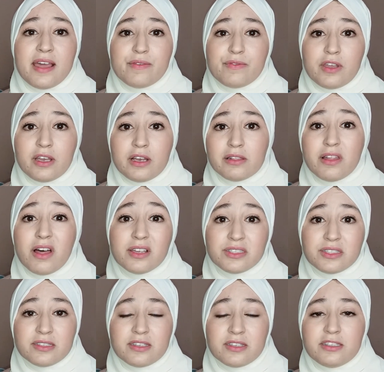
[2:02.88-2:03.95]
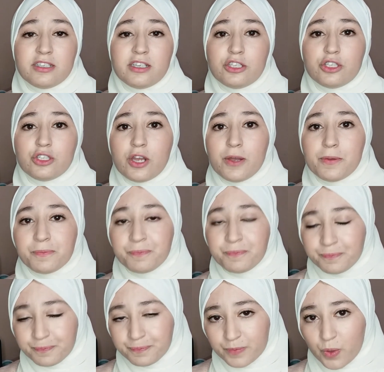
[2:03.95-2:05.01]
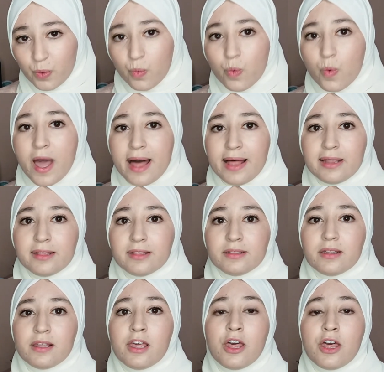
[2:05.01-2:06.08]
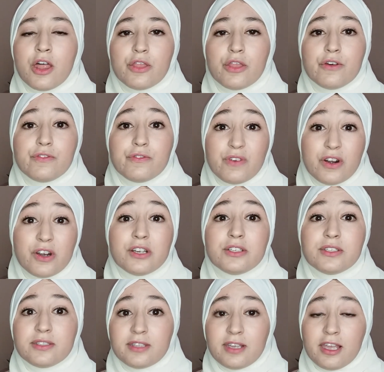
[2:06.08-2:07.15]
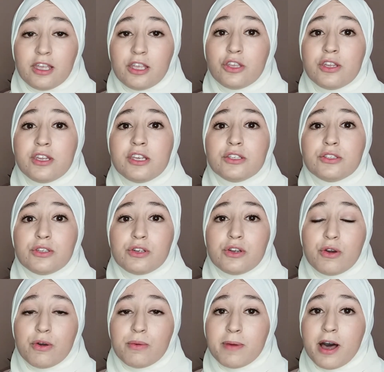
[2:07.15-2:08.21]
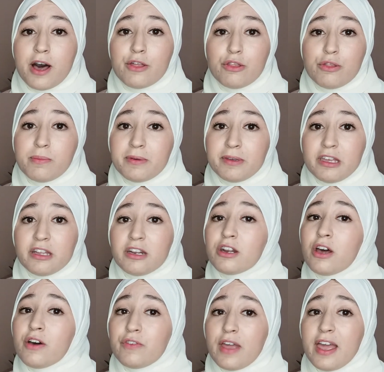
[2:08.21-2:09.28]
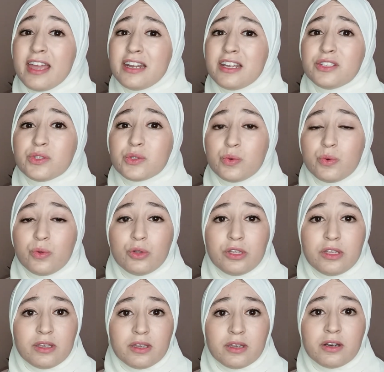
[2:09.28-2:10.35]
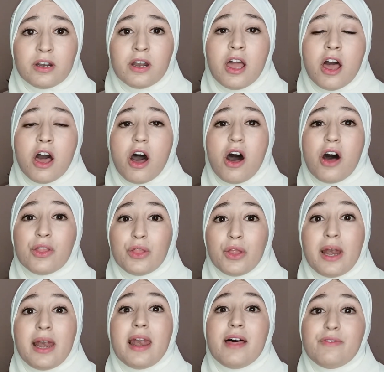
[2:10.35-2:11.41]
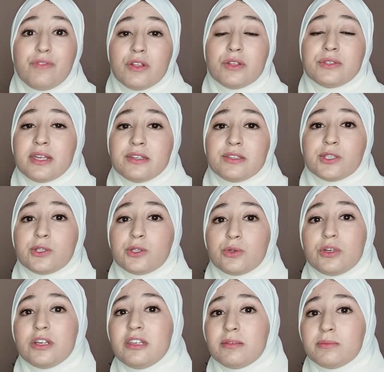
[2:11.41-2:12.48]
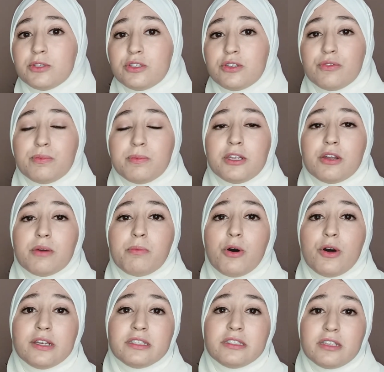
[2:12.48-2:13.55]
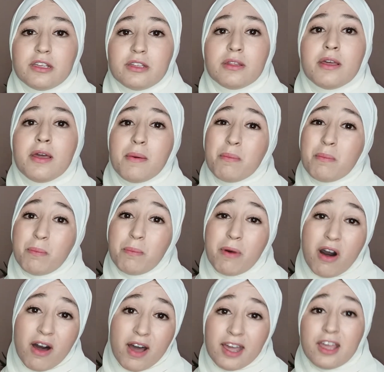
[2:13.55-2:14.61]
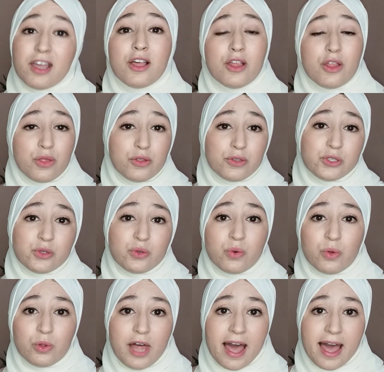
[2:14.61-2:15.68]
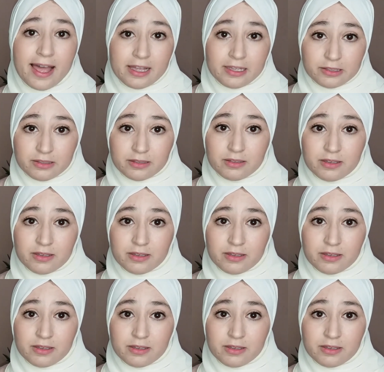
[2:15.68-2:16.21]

I have in class as a teacher? Well, the first thing you need to know about the beginning of any school year are the levels and streams you've been appointed by the school head.